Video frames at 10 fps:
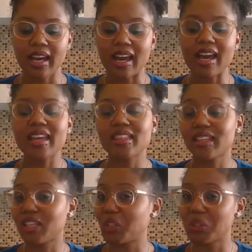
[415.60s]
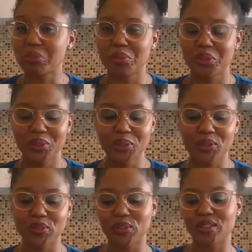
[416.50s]
I think you're
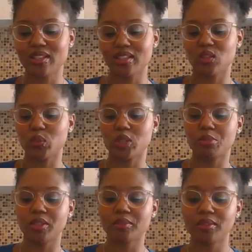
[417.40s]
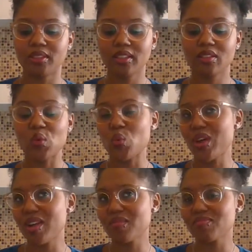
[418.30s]
beautiful, said Wilbur.
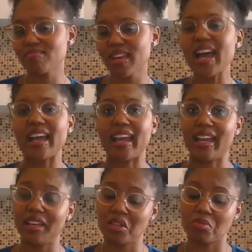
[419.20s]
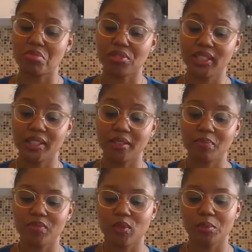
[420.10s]
Well, I am pretty,
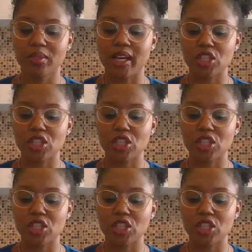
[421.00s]
replied